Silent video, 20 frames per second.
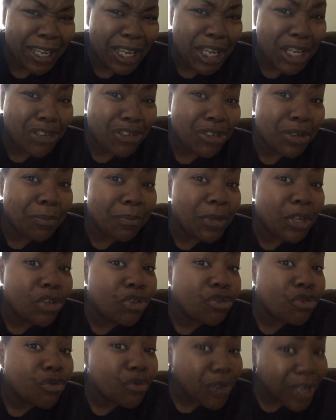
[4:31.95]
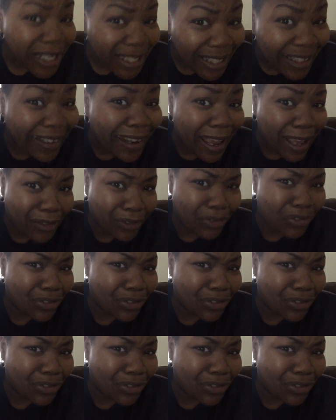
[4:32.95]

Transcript: It should be treated as